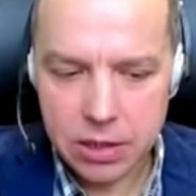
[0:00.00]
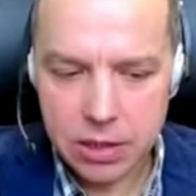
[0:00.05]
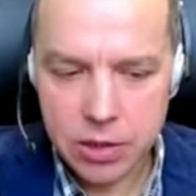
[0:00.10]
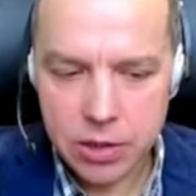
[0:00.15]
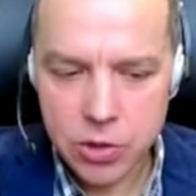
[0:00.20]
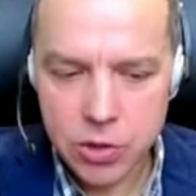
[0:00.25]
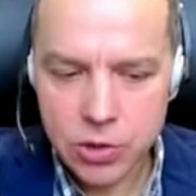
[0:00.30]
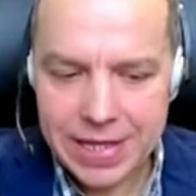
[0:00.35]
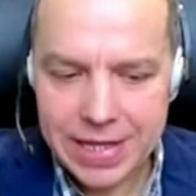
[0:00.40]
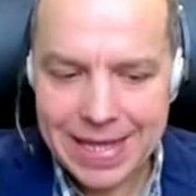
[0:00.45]

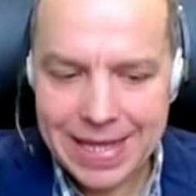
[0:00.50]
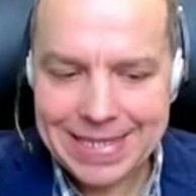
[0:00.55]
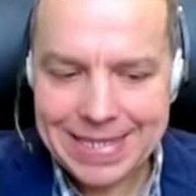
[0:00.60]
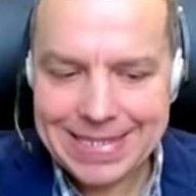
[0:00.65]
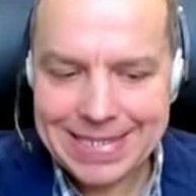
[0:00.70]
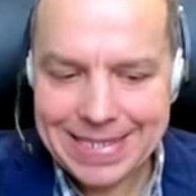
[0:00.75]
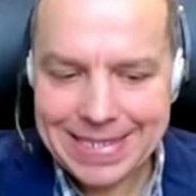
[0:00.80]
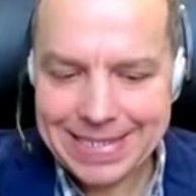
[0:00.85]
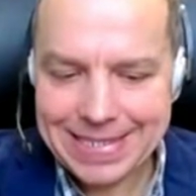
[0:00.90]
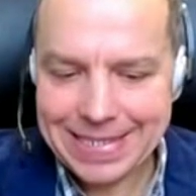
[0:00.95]
not
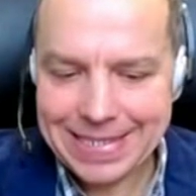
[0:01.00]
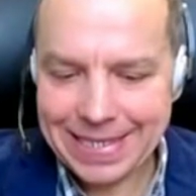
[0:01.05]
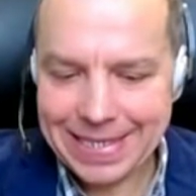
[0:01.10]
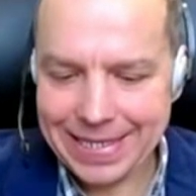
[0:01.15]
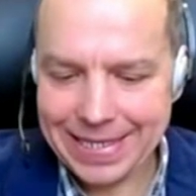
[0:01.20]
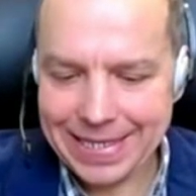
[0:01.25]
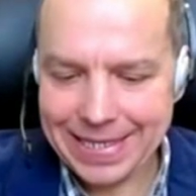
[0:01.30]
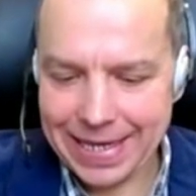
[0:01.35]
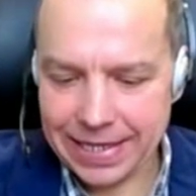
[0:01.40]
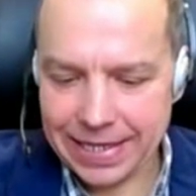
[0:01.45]

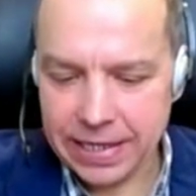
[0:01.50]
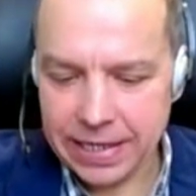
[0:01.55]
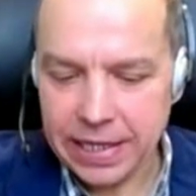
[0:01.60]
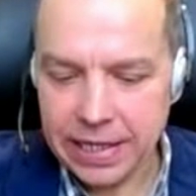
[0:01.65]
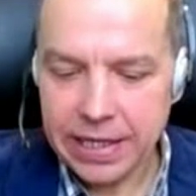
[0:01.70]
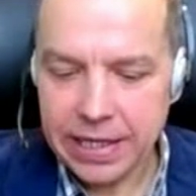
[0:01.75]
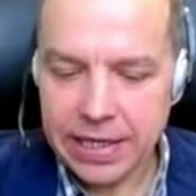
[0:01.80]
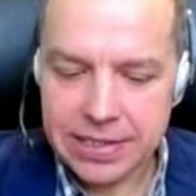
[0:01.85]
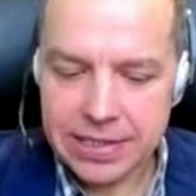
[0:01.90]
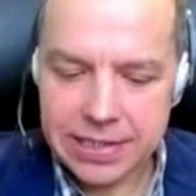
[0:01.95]
existing yet,
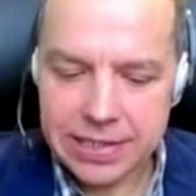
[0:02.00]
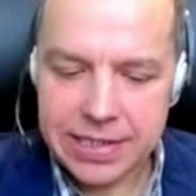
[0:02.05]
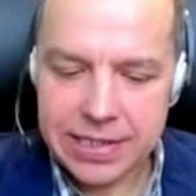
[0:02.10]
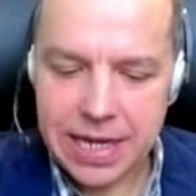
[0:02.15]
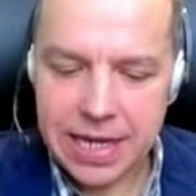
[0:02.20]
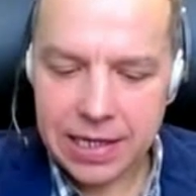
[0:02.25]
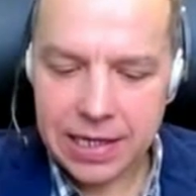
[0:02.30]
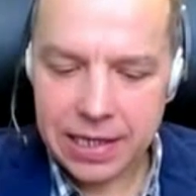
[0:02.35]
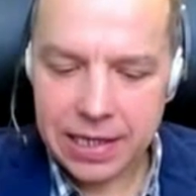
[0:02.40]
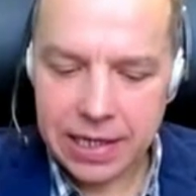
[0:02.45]
it's
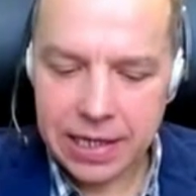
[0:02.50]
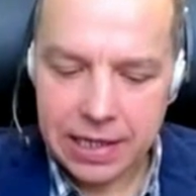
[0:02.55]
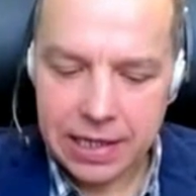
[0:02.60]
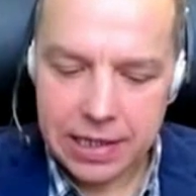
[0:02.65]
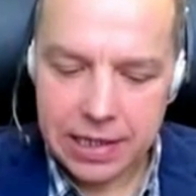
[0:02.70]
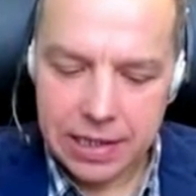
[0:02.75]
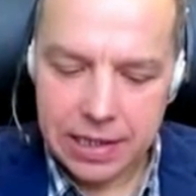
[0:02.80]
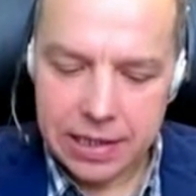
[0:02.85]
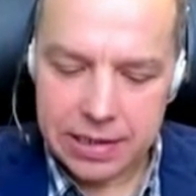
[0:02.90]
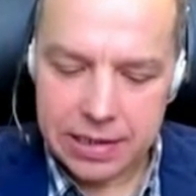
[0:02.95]
exactly
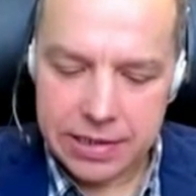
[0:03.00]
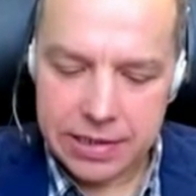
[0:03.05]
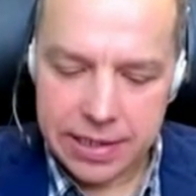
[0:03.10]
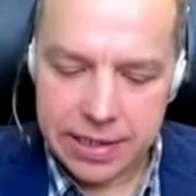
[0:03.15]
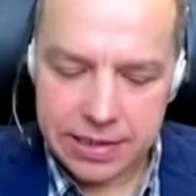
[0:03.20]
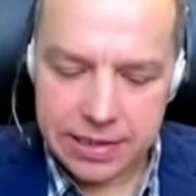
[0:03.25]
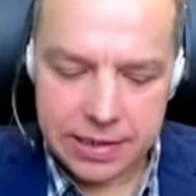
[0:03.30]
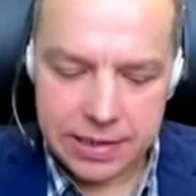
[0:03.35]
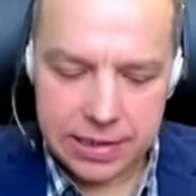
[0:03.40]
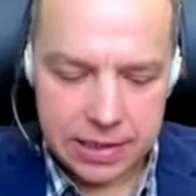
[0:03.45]

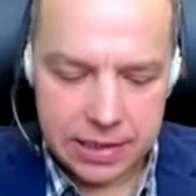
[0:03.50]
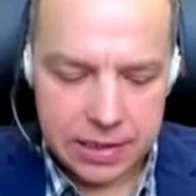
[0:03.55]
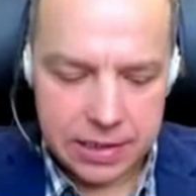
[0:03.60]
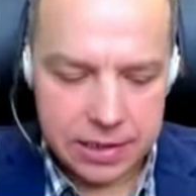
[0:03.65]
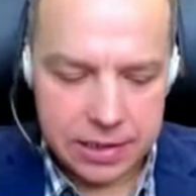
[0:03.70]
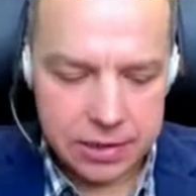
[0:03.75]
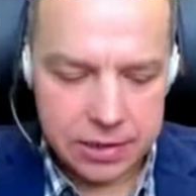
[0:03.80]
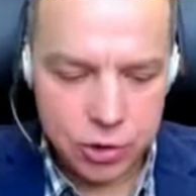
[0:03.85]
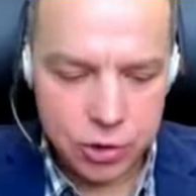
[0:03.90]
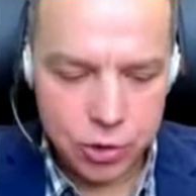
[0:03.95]
that
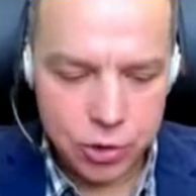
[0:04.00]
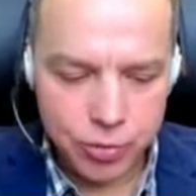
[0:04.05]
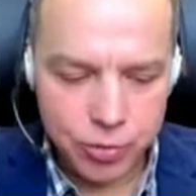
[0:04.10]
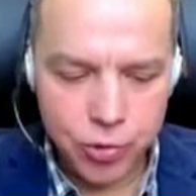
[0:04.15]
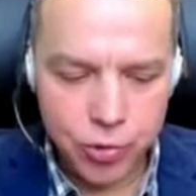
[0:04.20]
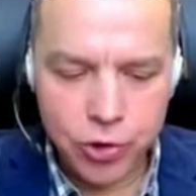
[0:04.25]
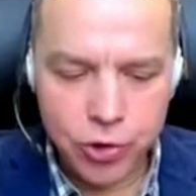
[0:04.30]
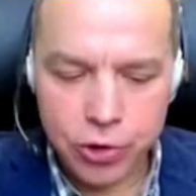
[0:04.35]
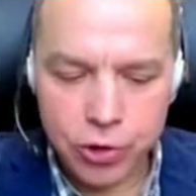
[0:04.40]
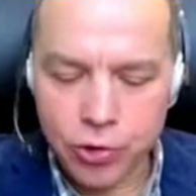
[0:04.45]
uh,
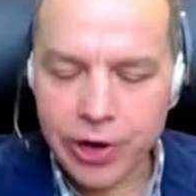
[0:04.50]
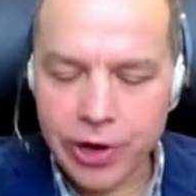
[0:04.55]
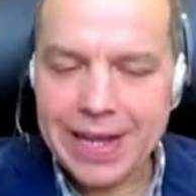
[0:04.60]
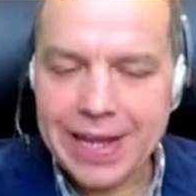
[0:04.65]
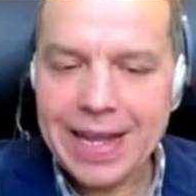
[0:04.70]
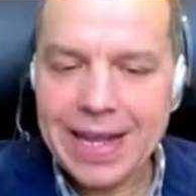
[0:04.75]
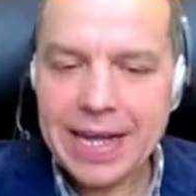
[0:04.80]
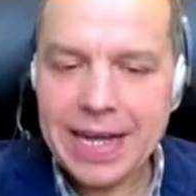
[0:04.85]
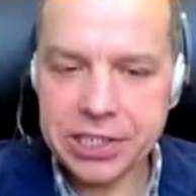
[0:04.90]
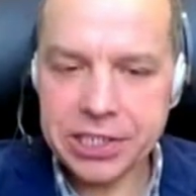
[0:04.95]
support or
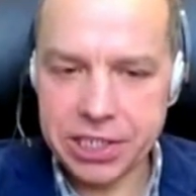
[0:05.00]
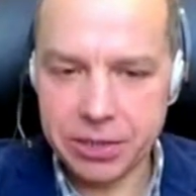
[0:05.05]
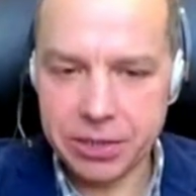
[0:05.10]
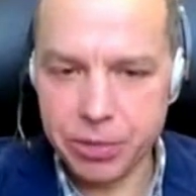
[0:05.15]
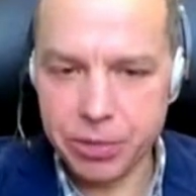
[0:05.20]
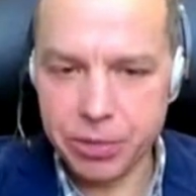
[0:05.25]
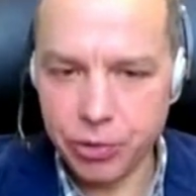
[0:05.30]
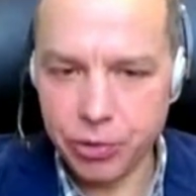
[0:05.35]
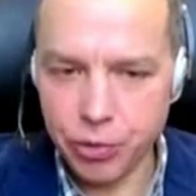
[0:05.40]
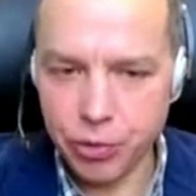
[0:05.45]
connection
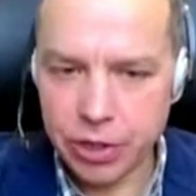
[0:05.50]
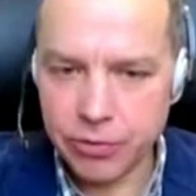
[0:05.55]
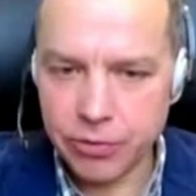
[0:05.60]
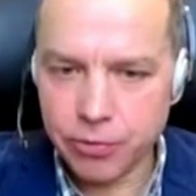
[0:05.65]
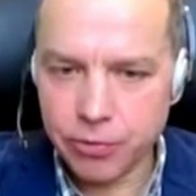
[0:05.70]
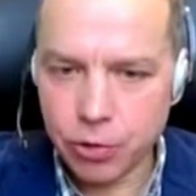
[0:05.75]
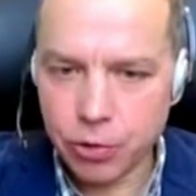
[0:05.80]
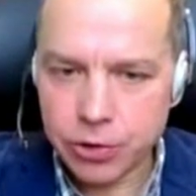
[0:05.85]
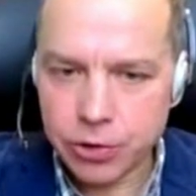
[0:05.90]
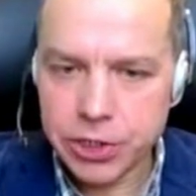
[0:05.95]
between the
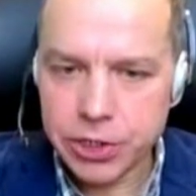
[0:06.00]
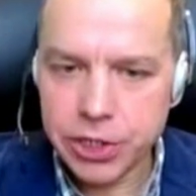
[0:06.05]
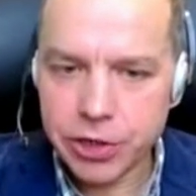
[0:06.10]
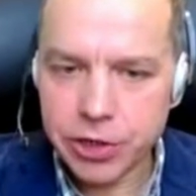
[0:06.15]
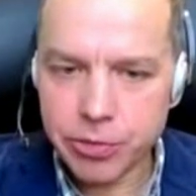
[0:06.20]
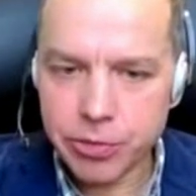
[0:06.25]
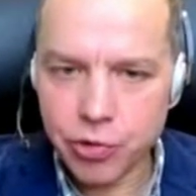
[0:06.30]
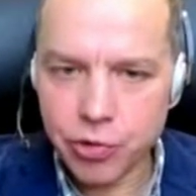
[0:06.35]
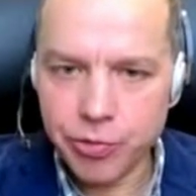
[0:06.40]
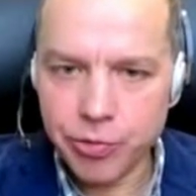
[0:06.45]
volunteer
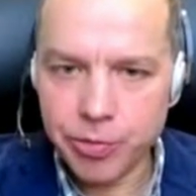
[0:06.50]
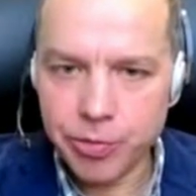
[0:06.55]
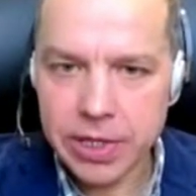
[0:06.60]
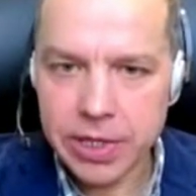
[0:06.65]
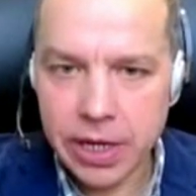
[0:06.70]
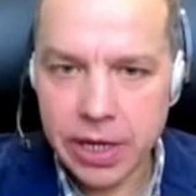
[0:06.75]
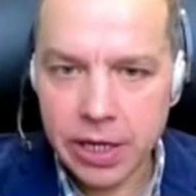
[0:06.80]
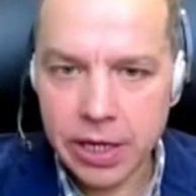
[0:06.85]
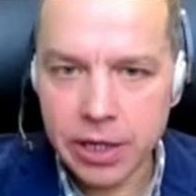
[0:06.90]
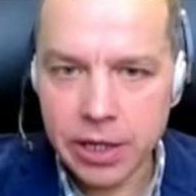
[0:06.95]
movement
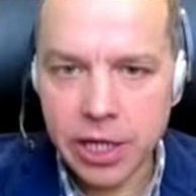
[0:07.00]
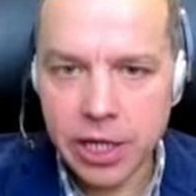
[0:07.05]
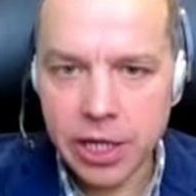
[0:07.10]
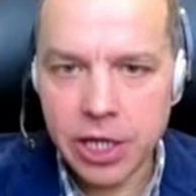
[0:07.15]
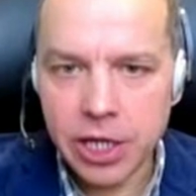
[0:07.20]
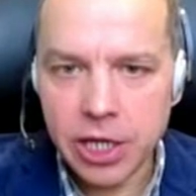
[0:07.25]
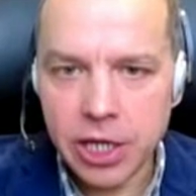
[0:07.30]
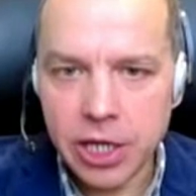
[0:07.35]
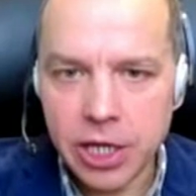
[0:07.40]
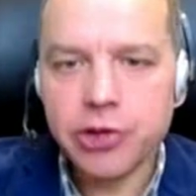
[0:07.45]
and
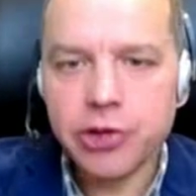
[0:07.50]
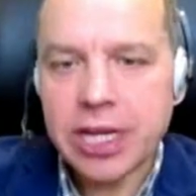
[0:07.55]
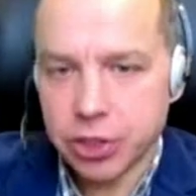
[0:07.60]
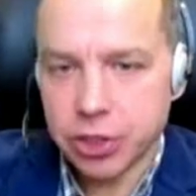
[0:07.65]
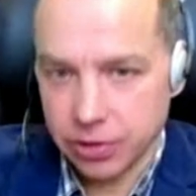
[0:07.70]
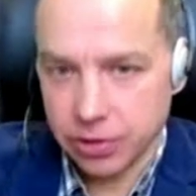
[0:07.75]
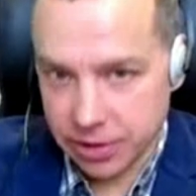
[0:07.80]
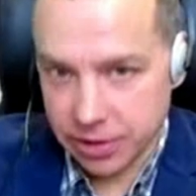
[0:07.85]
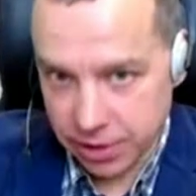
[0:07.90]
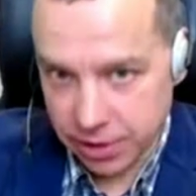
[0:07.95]

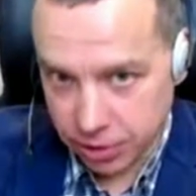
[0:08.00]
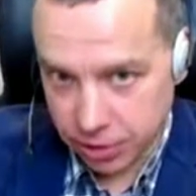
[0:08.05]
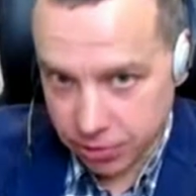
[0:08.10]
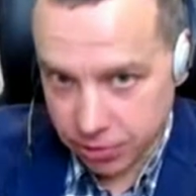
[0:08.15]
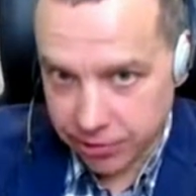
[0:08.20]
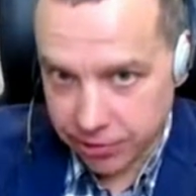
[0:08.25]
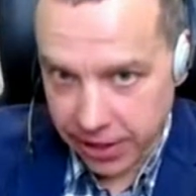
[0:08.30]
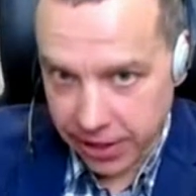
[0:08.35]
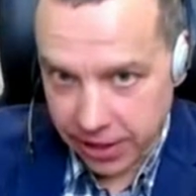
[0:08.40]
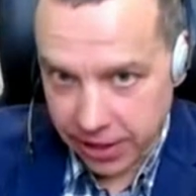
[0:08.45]
intellectuals in
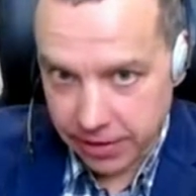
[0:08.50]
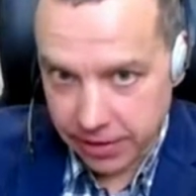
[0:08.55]
Ukraine.